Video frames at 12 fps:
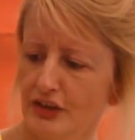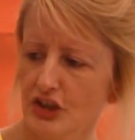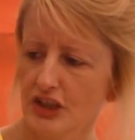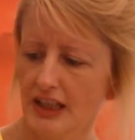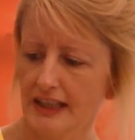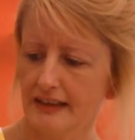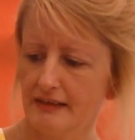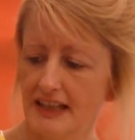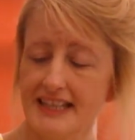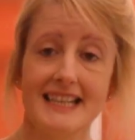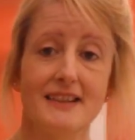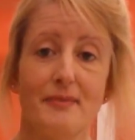looks like,
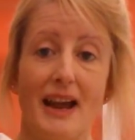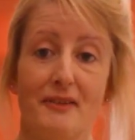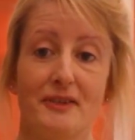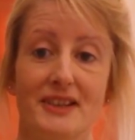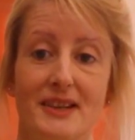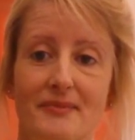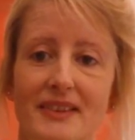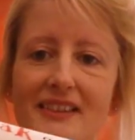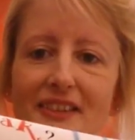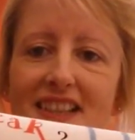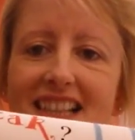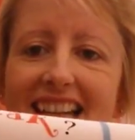well, it says a mouse, but
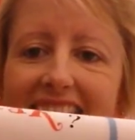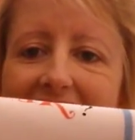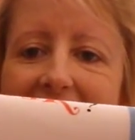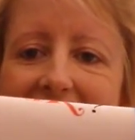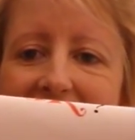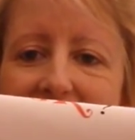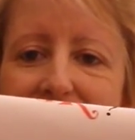it looks like a